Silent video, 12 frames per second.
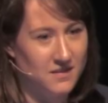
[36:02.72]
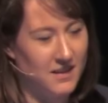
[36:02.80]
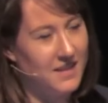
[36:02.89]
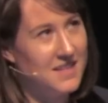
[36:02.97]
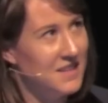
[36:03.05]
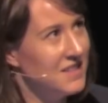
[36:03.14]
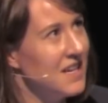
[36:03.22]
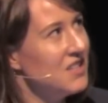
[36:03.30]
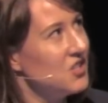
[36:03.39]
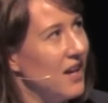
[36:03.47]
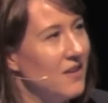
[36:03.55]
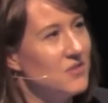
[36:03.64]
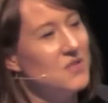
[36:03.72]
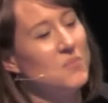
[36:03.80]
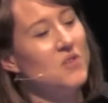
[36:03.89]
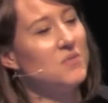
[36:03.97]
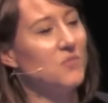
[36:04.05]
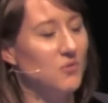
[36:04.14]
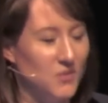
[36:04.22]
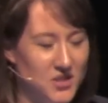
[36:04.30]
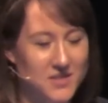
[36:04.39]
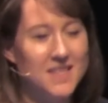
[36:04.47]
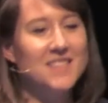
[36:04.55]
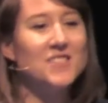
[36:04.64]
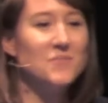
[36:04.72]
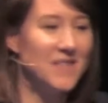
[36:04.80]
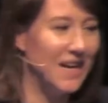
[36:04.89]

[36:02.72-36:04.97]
Natasha, how is this possible? Well, you send some